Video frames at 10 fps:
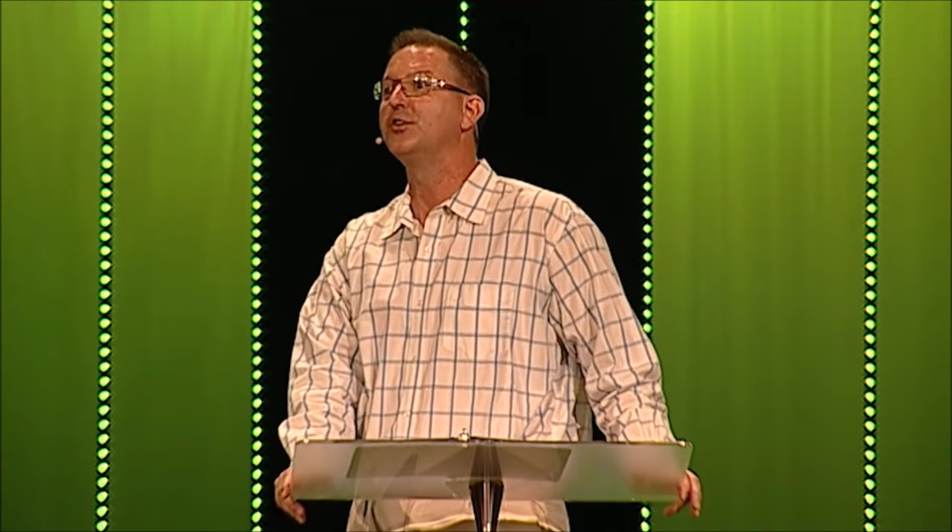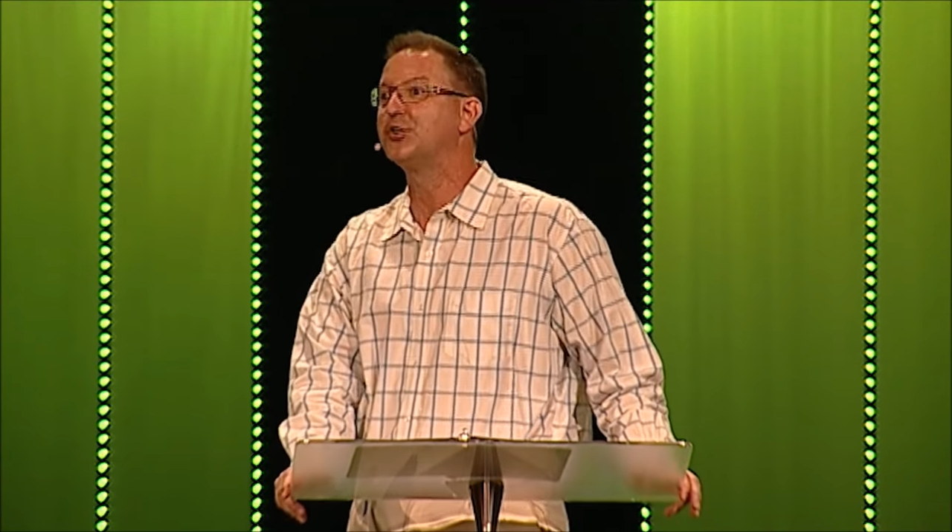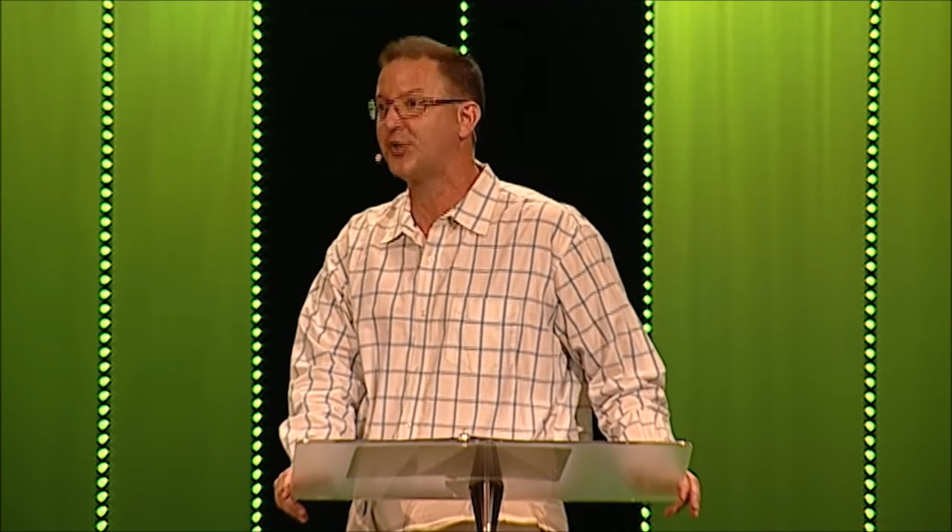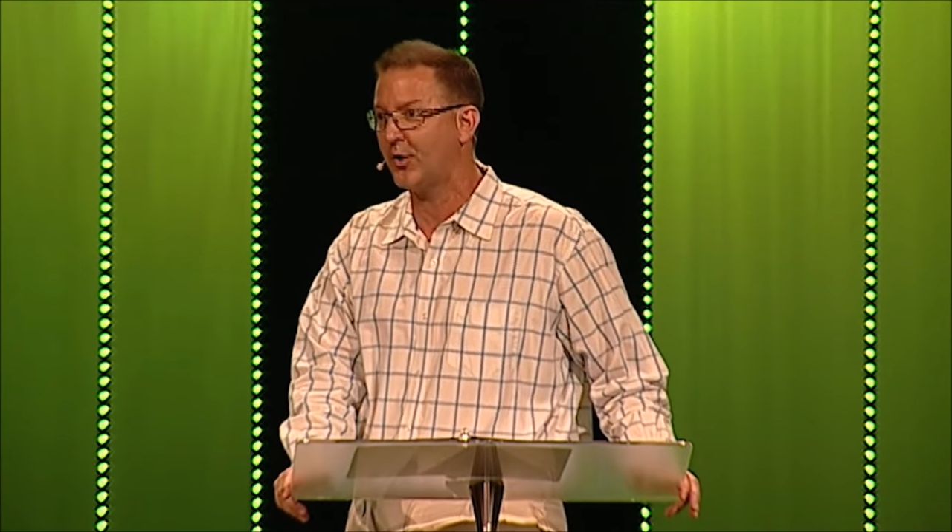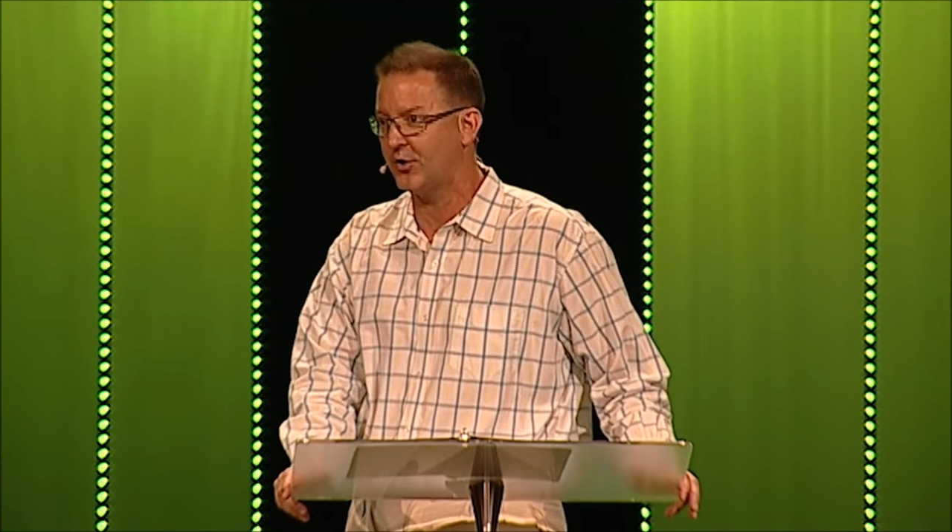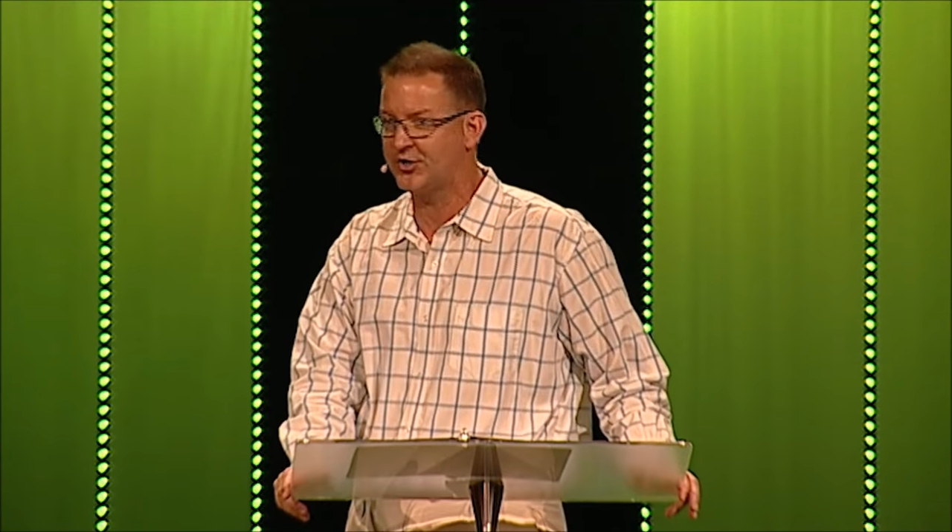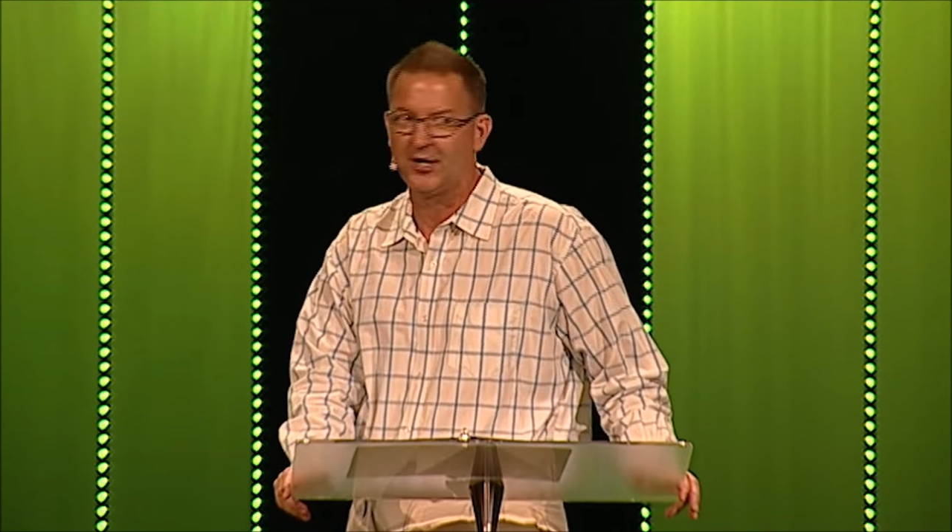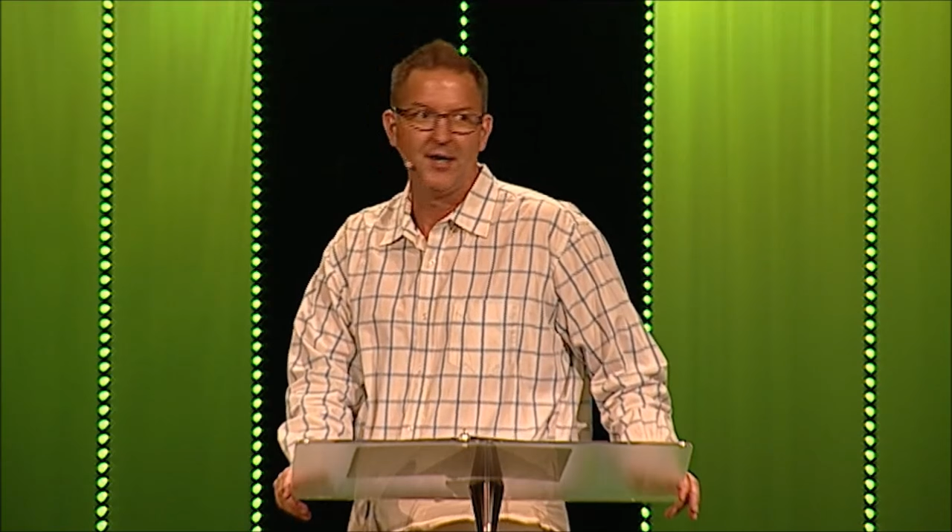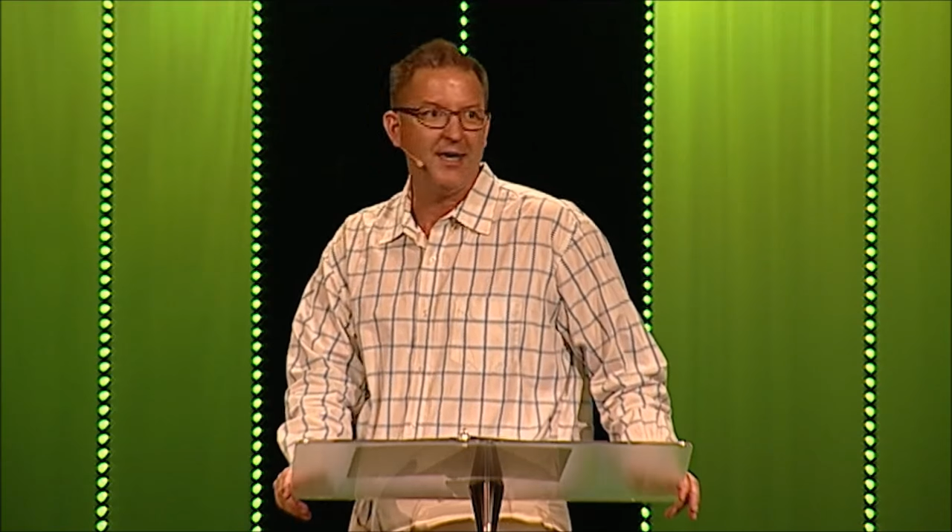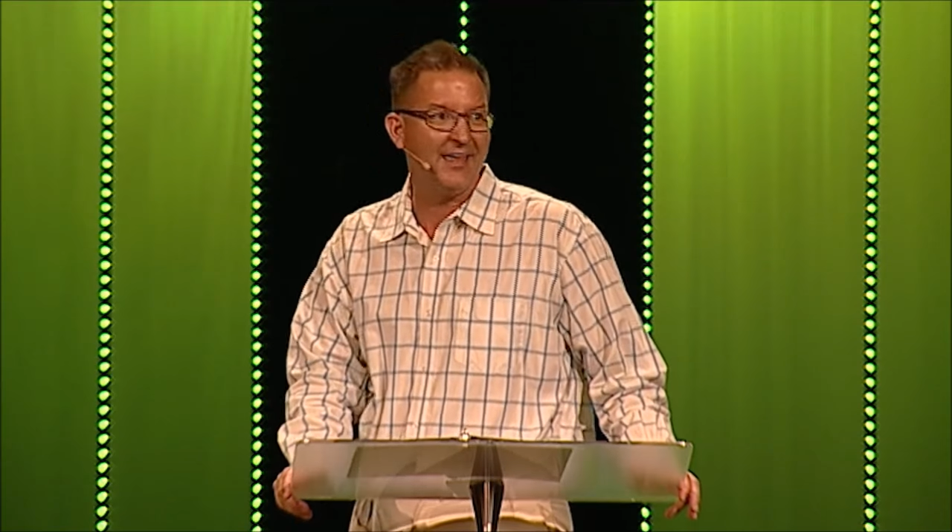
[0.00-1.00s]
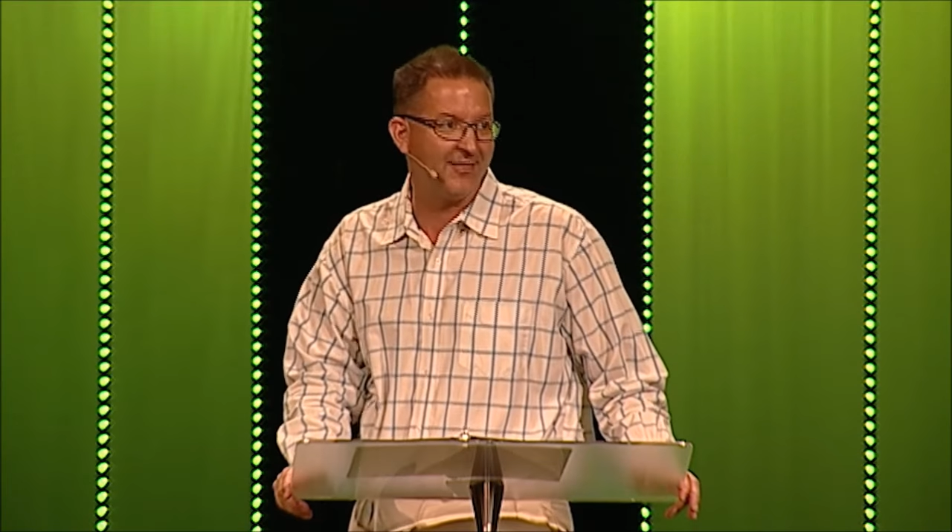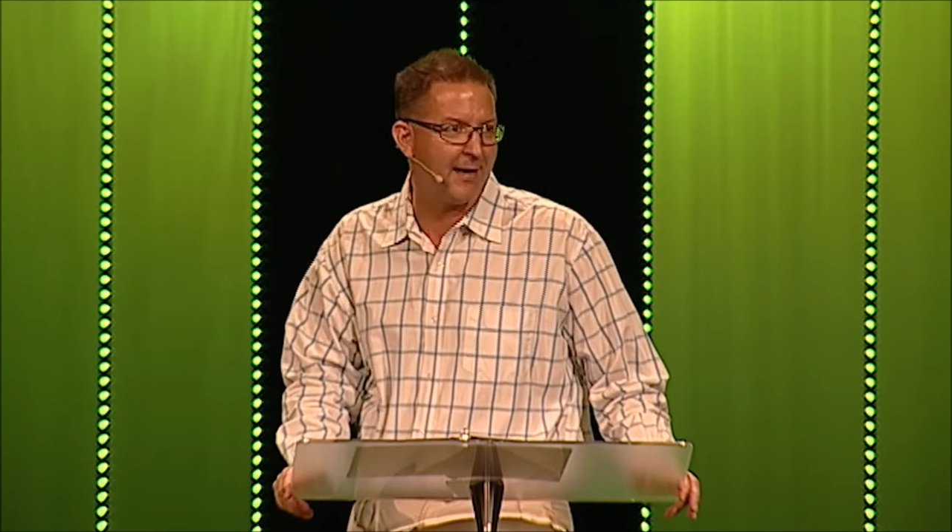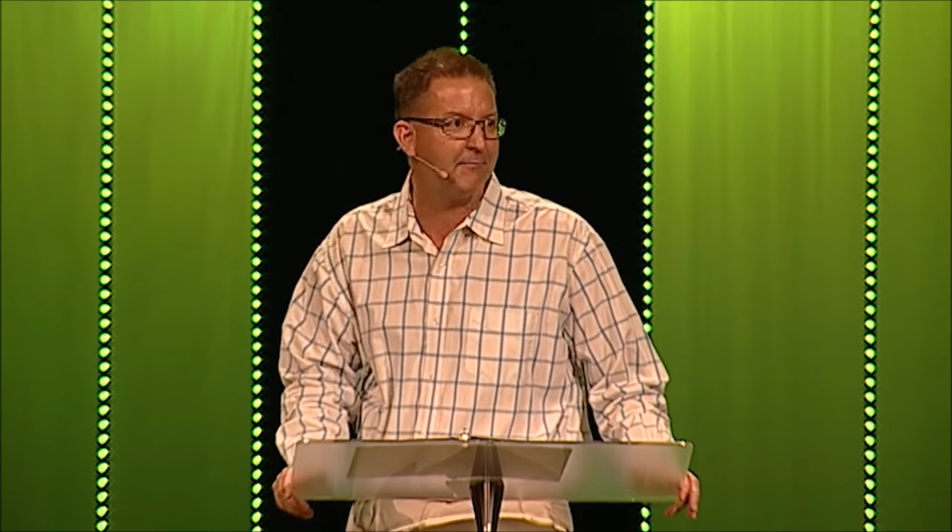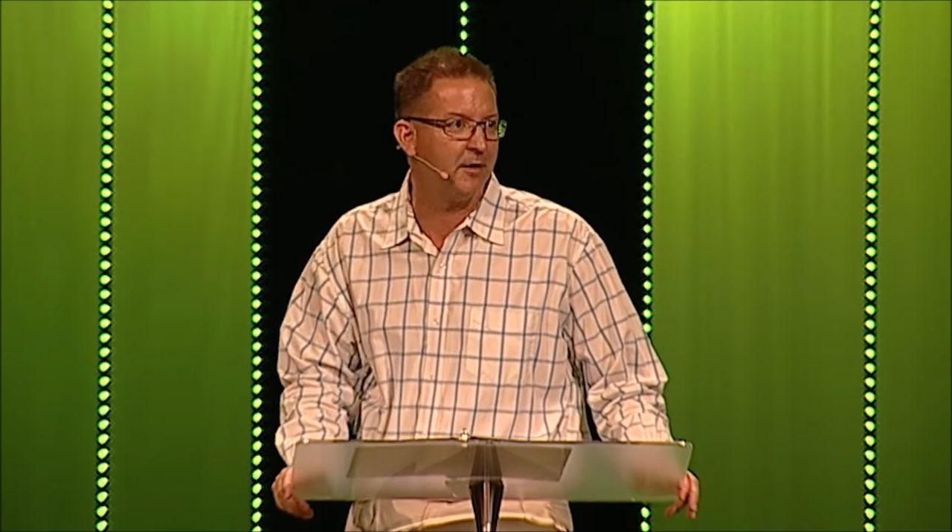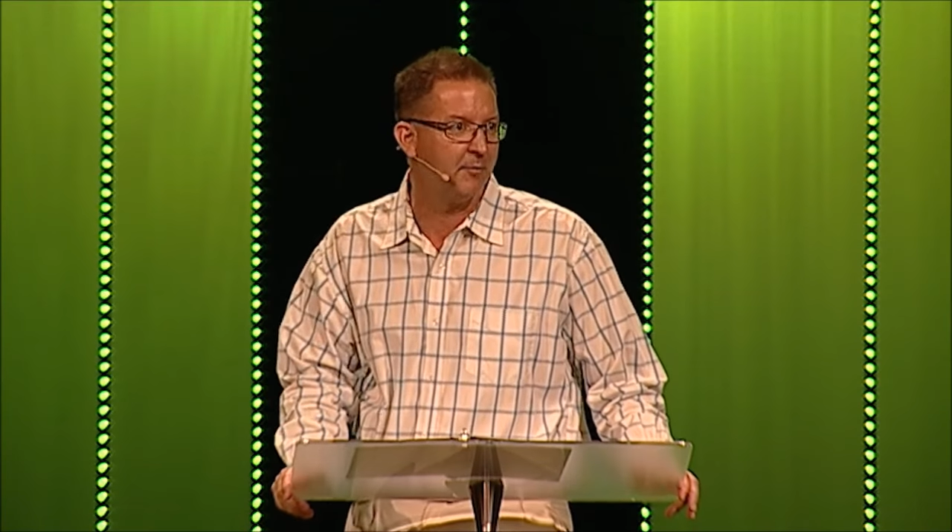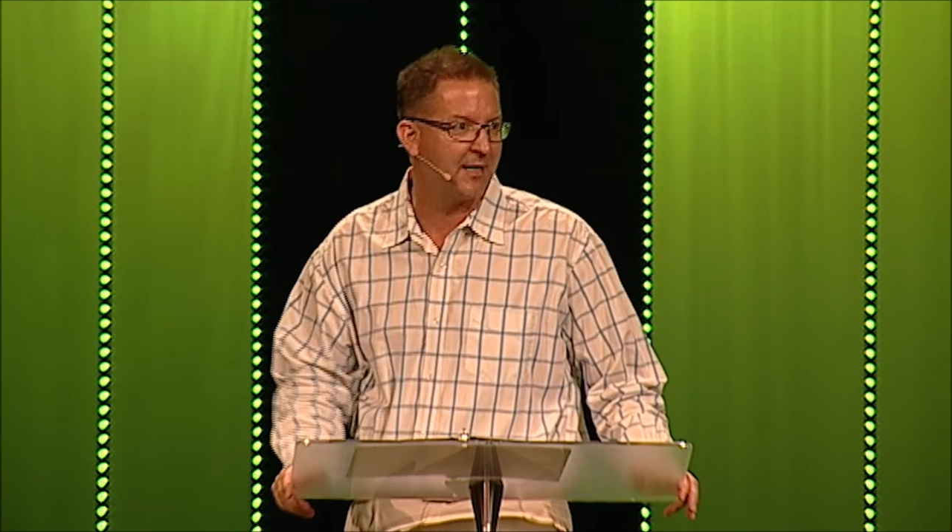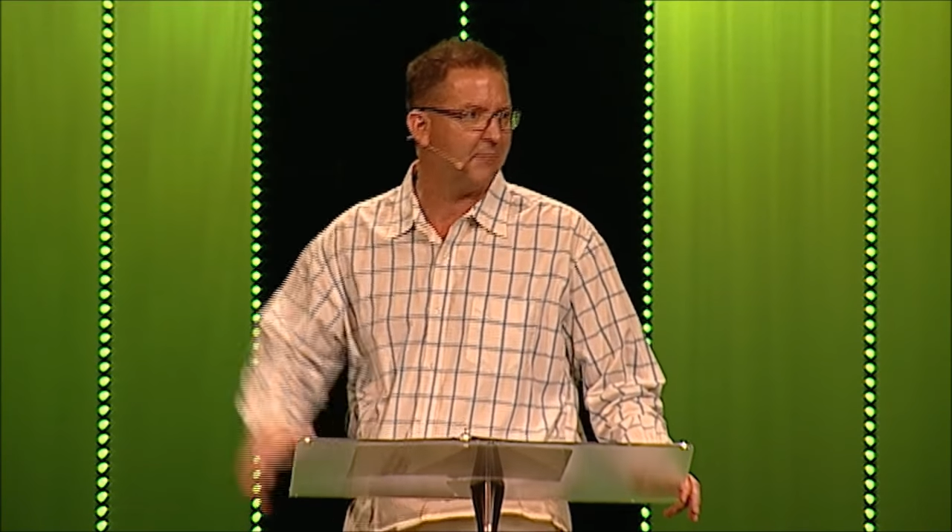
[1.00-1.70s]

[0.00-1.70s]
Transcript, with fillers: church in that moment.